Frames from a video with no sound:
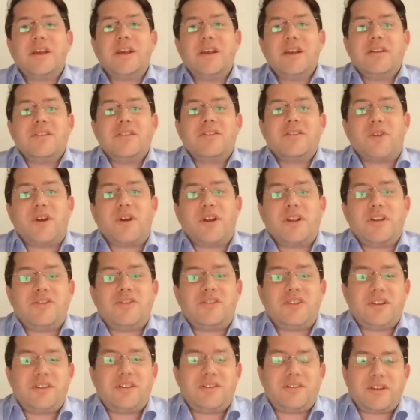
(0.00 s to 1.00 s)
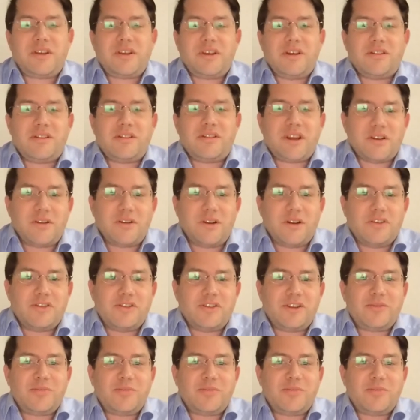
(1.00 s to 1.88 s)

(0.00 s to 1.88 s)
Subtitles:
strategies, technologies.